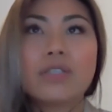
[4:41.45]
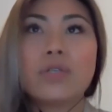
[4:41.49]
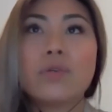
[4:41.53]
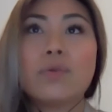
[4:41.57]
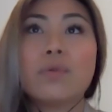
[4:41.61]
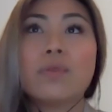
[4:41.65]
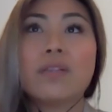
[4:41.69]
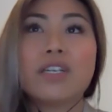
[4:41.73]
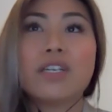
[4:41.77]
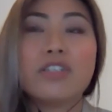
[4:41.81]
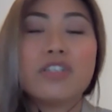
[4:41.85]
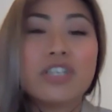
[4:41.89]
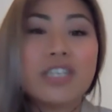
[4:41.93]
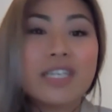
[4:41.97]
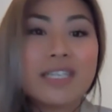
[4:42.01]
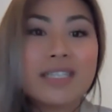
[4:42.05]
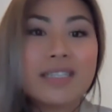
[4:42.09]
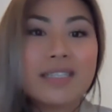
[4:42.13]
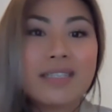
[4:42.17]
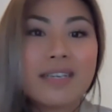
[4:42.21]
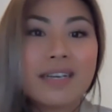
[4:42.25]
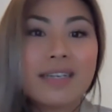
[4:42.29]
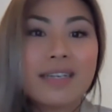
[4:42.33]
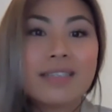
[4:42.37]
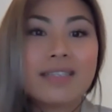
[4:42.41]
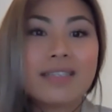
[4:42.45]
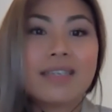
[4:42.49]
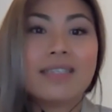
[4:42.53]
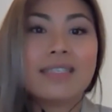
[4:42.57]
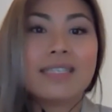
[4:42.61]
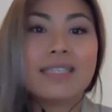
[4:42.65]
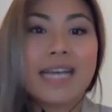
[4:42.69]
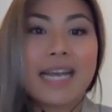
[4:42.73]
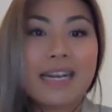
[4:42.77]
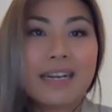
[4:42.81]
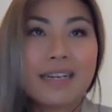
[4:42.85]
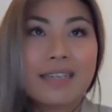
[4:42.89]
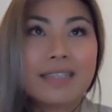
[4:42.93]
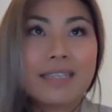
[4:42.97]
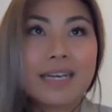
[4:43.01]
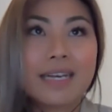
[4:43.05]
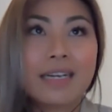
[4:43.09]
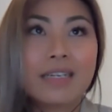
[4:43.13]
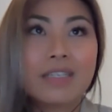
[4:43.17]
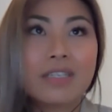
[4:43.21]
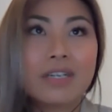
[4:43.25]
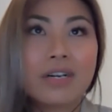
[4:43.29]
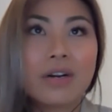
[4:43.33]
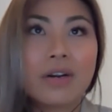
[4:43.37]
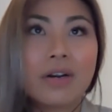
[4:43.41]
to logistics and data
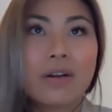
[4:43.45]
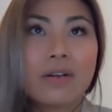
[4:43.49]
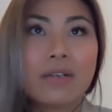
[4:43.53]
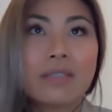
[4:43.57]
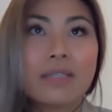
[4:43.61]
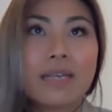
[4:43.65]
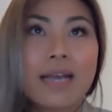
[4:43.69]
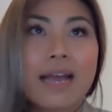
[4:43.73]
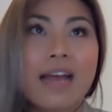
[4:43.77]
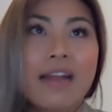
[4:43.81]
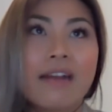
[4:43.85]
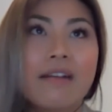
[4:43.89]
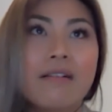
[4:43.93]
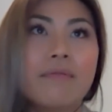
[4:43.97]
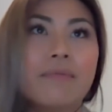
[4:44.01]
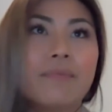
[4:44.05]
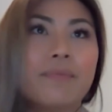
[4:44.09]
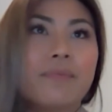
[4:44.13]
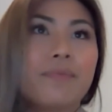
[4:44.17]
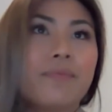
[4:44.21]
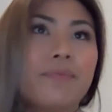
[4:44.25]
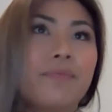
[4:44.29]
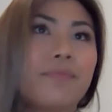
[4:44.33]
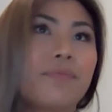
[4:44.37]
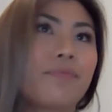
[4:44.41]
centers and,